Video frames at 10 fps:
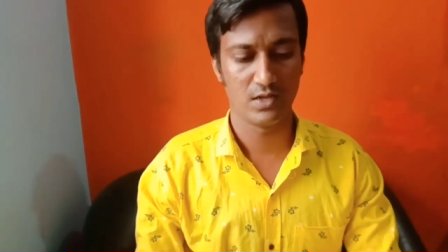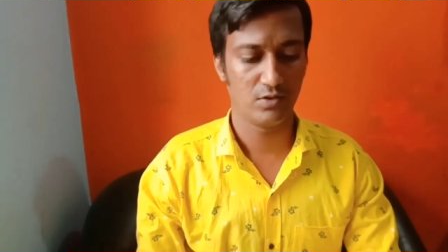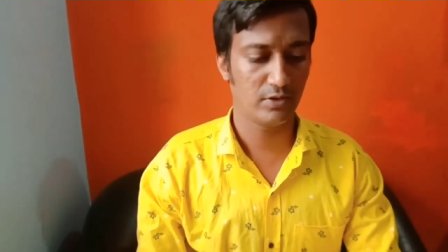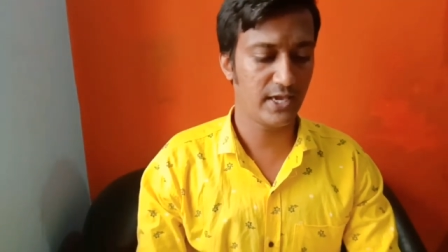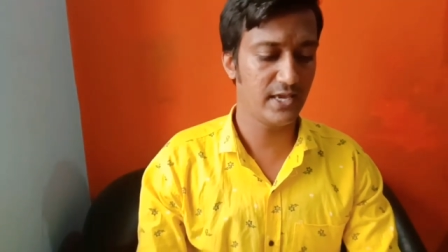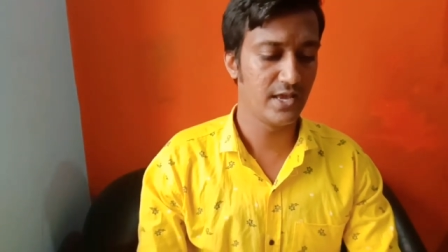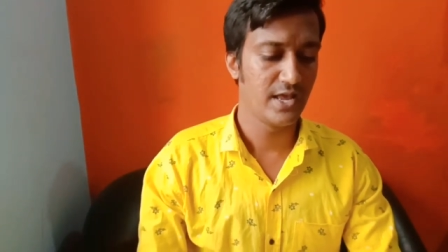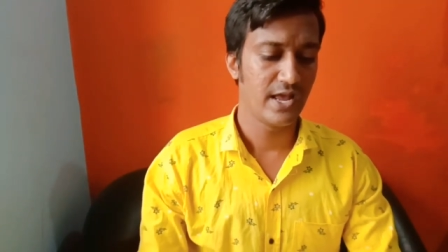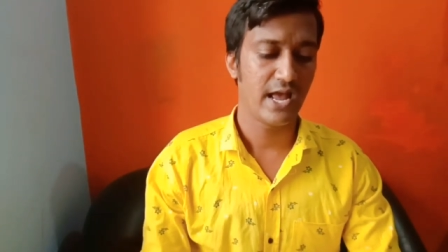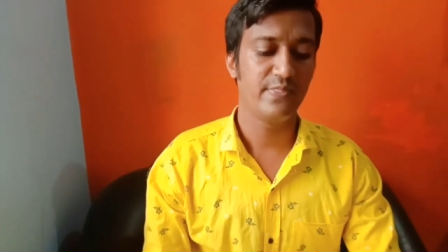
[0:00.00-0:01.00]
okay
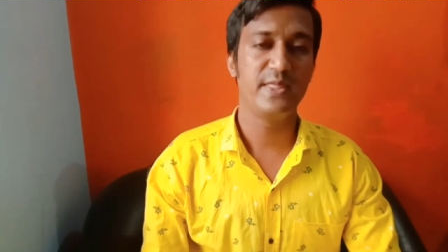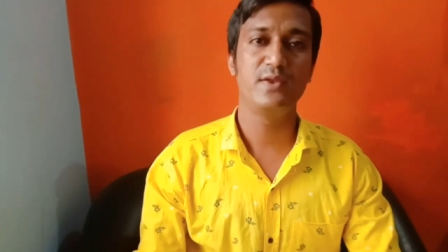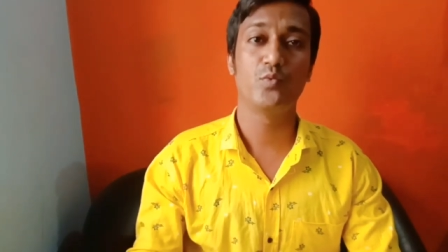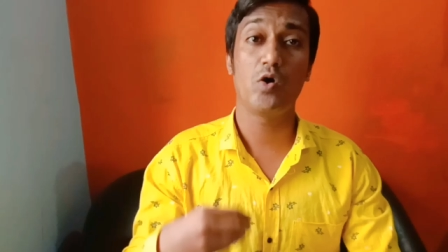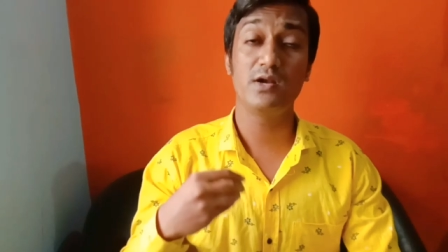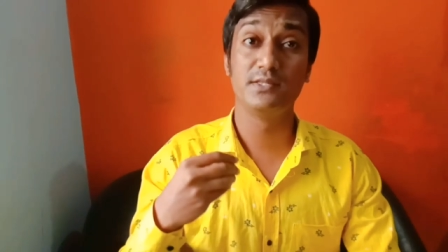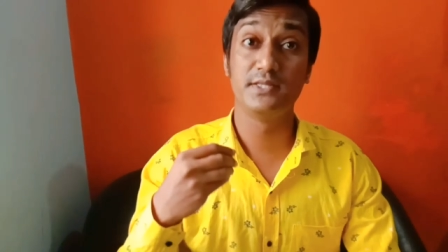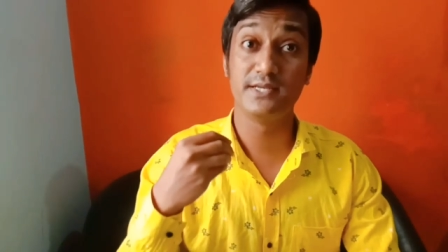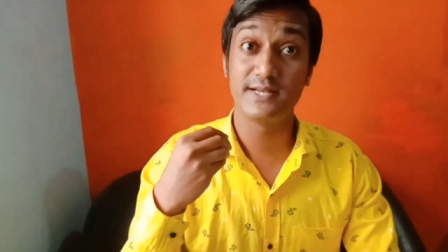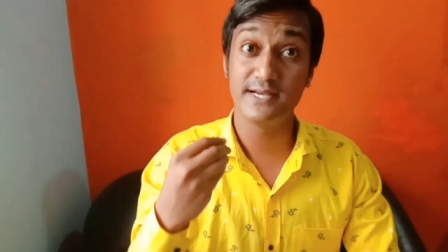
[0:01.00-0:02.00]
and then what
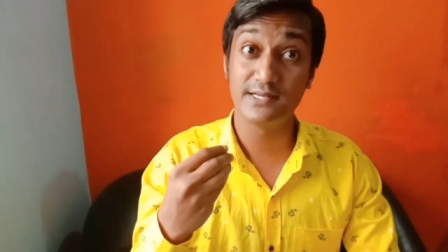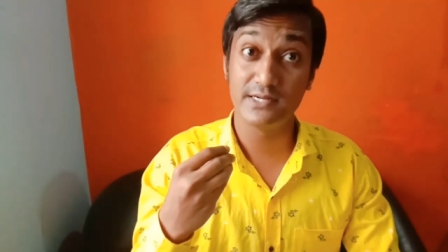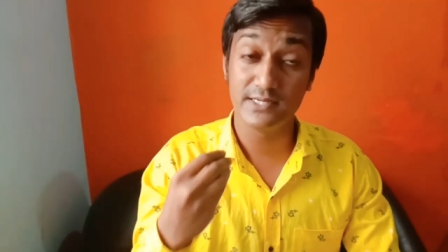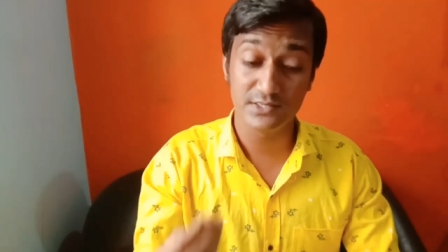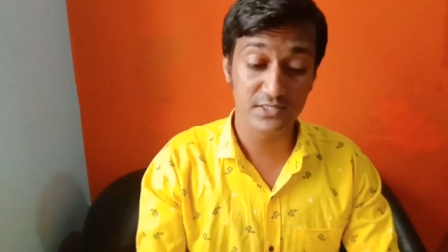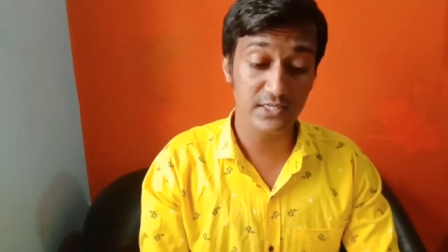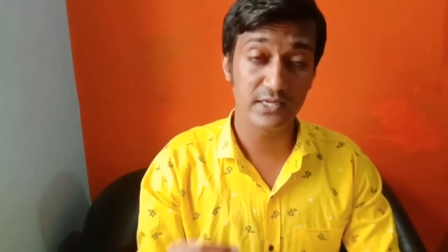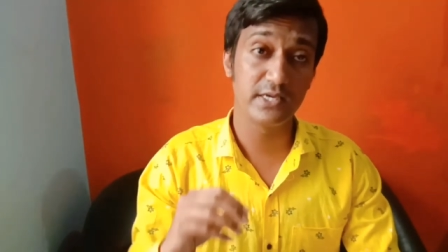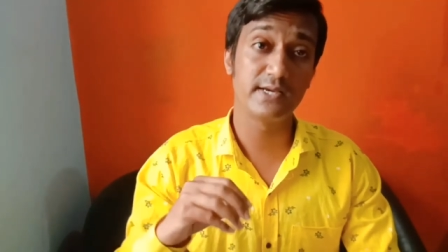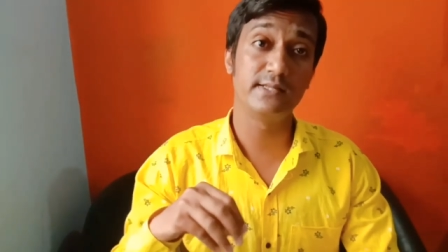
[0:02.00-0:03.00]
the narrator does he
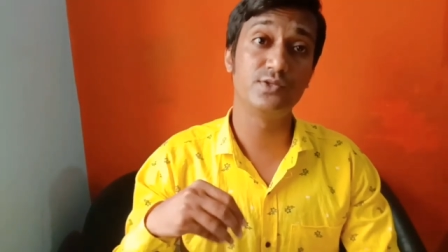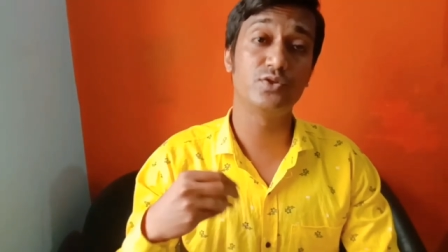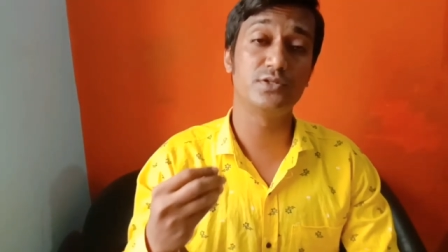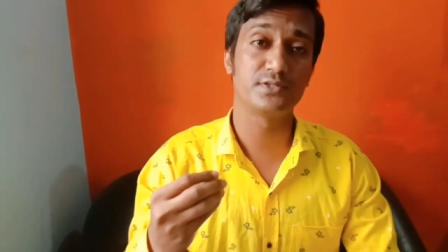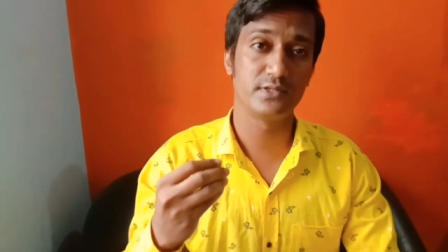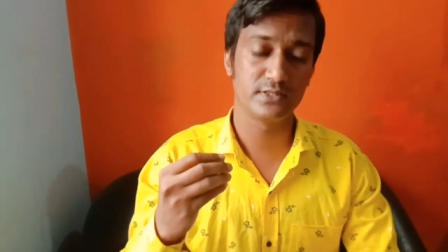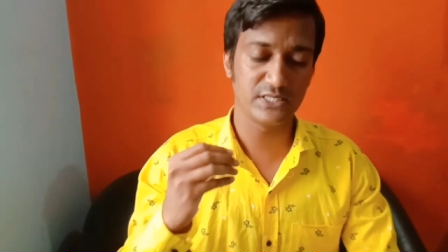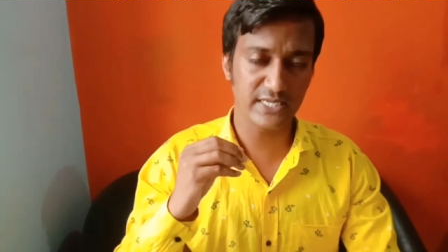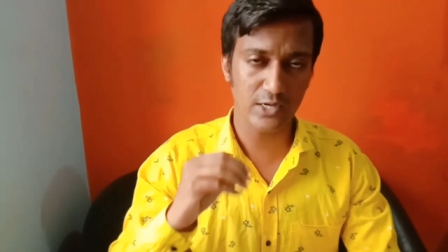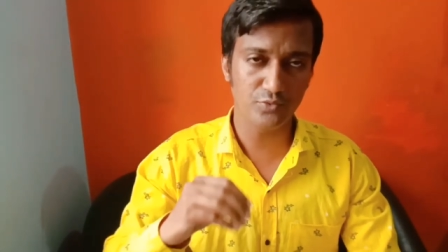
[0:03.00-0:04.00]
he consoles
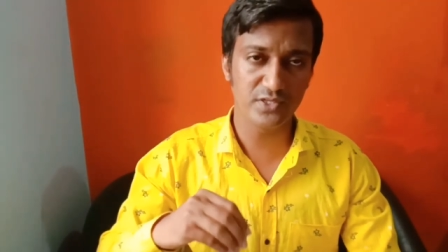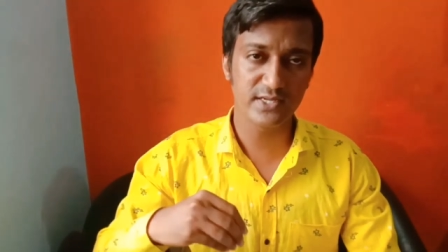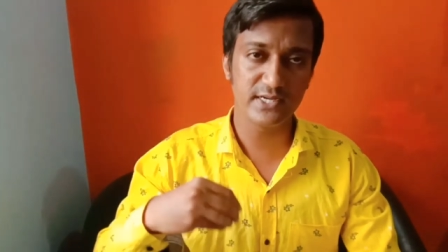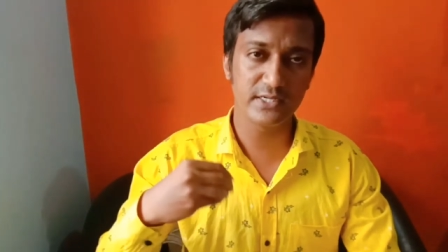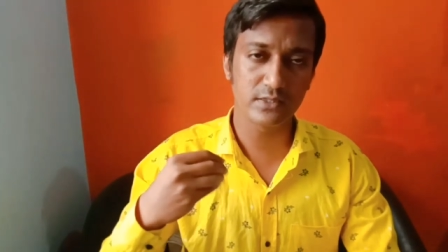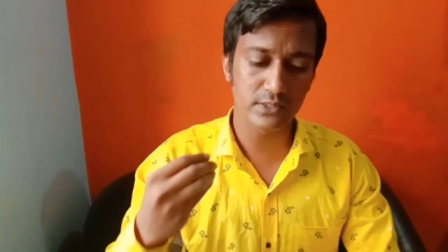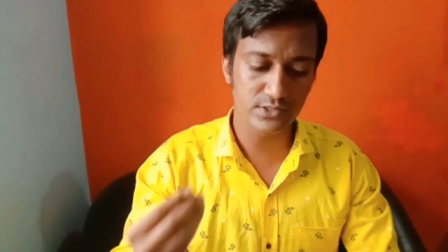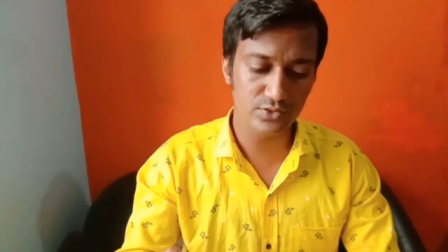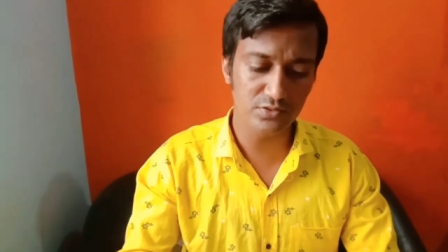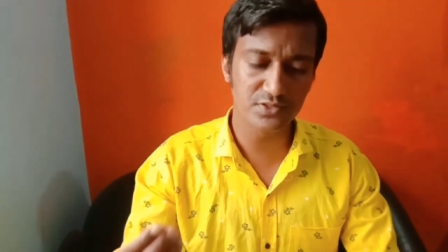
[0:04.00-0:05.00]
see how the narrator
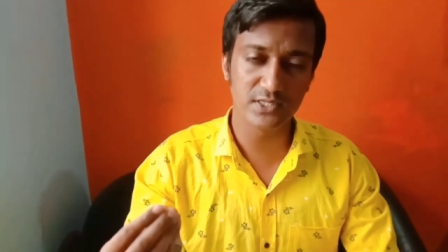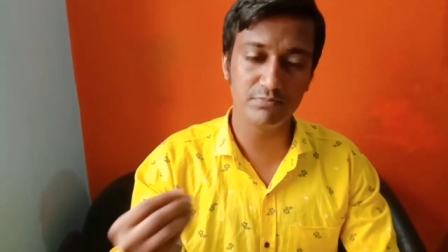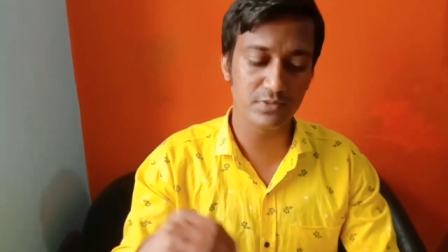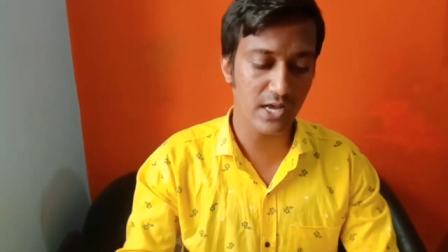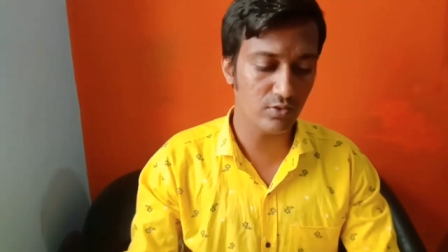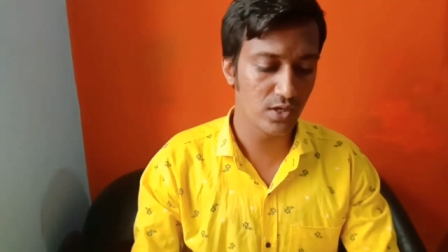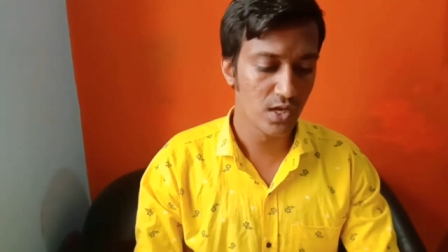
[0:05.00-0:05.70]
consoles him now